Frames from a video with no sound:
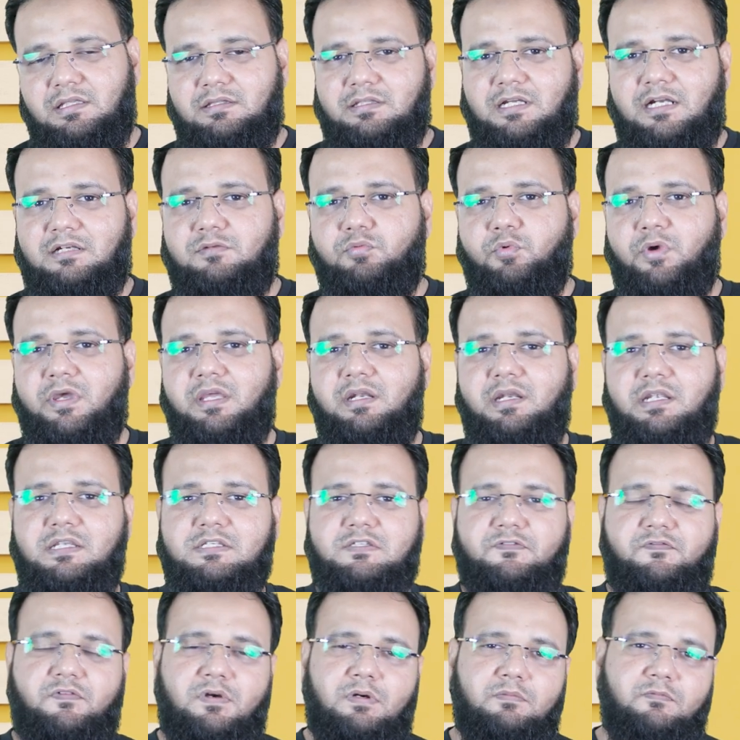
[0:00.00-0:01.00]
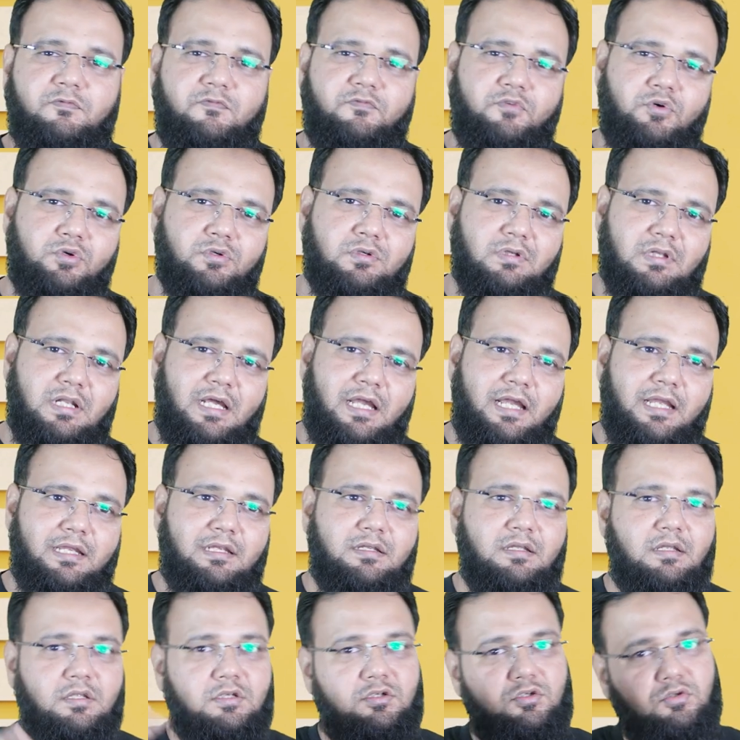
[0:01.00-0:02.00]
that varies from 4
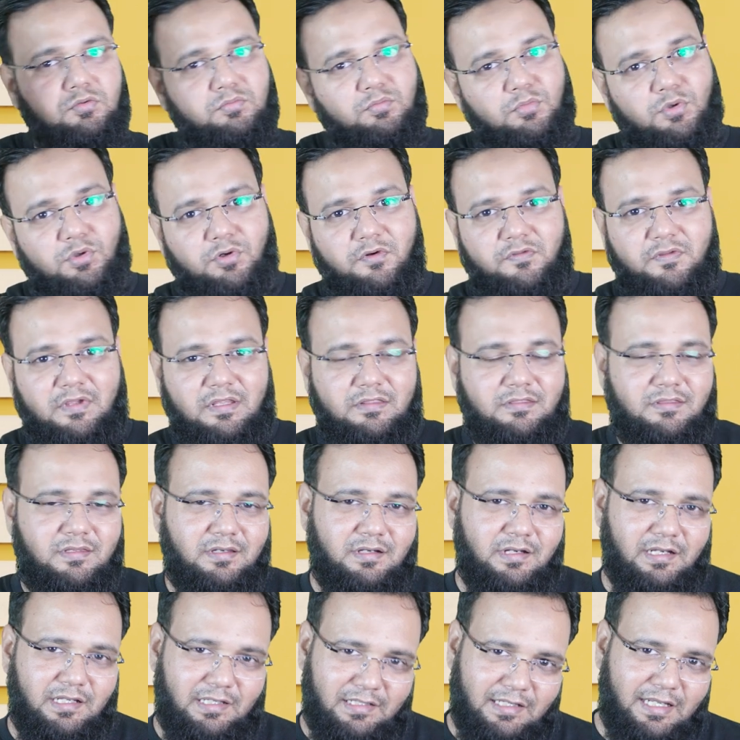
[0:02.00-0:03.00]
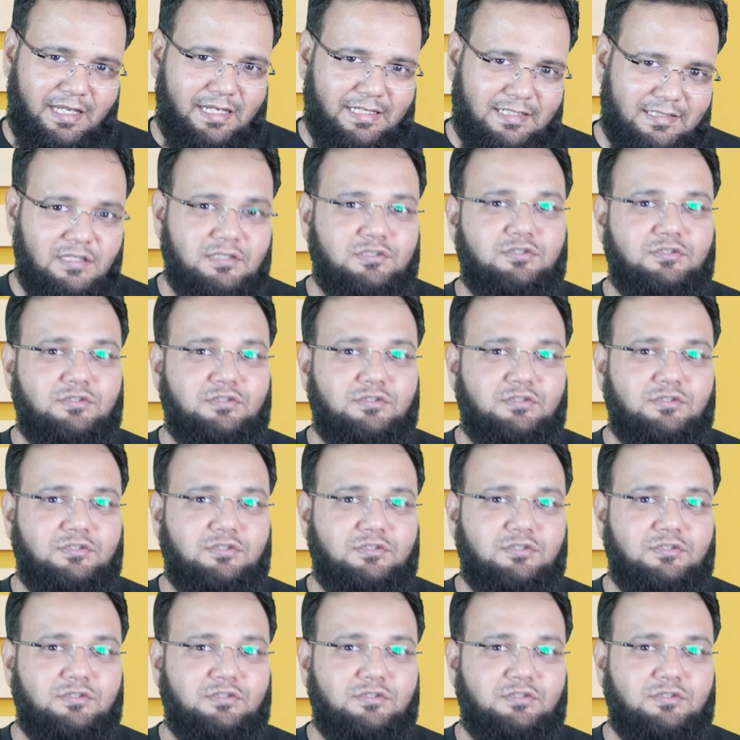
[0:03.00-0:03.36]
lakh to more than 30 lakh.